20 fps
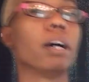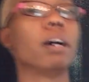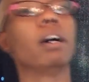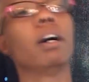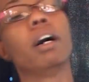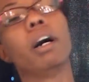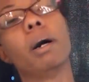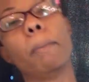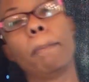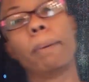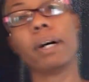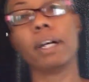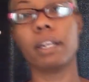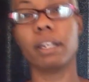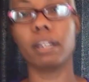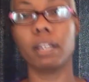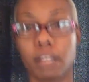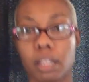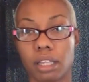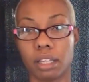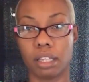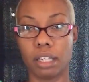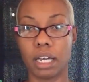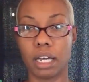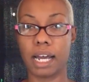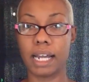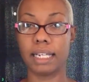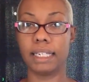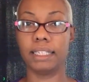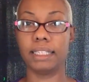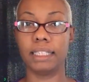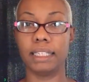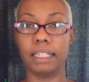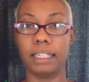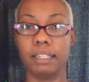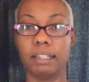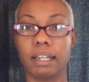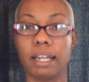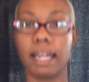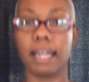but nothing that I need
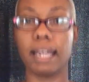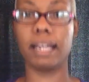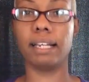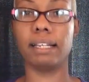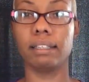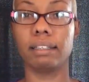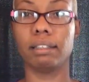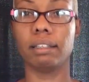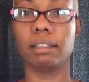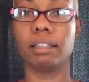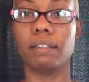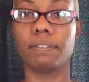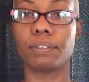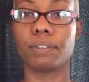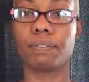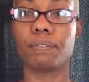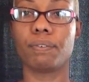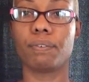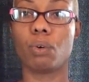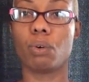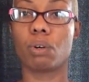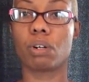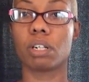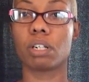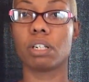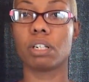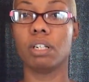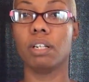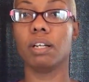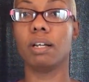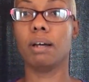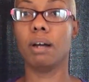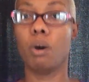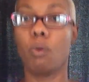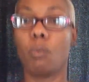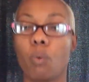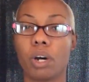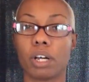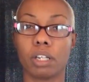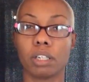a lift for.
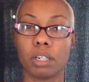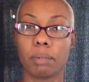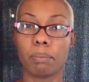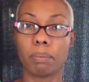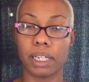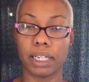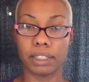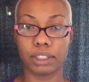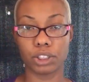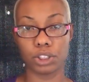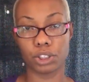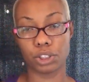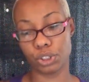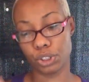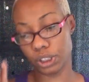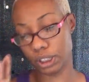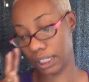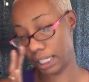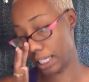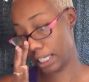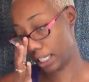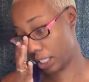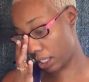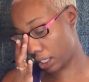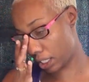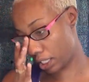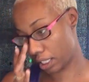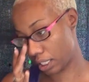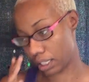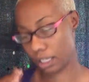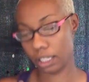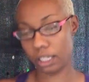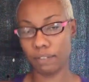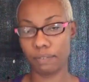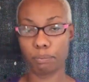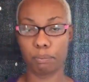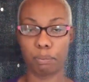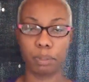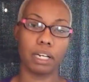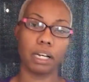One plastic surgeon said I could get a lift,
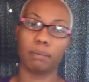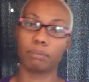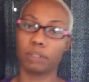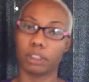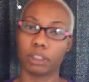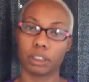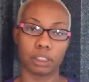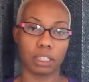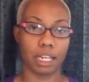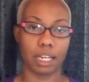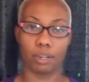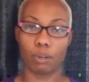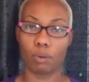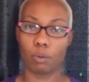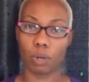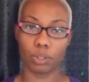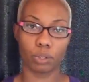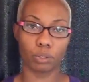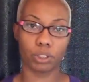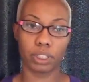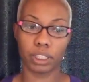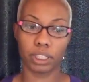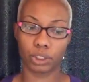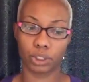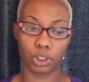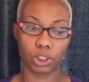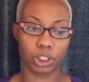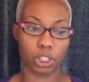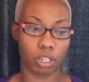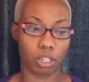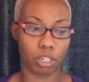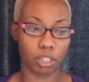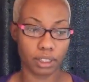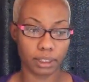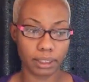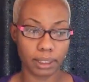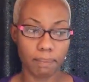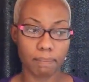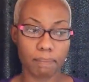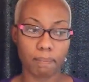but I'm just, I don't want those extra scars.
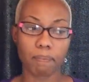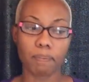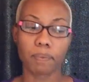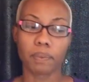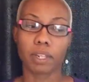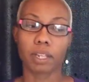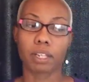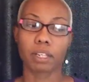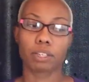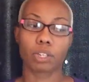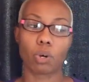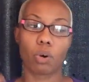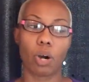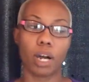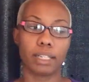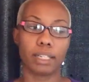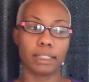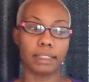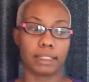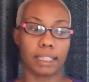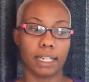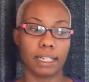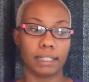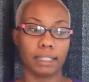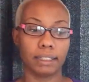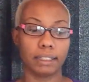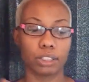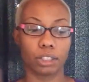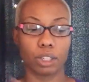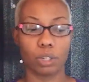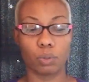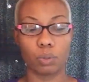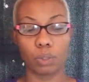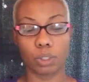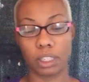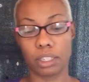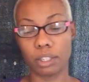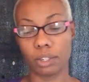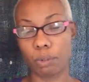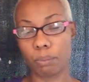So I decided to go with a
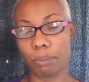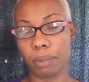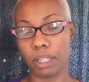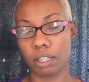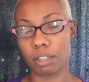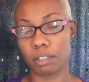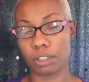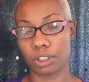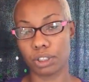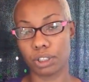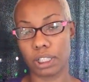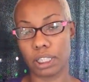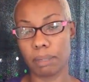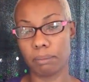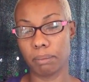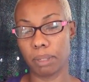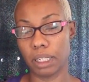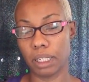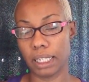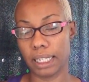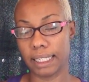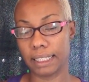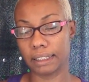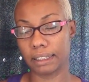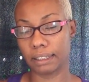little bit larger implant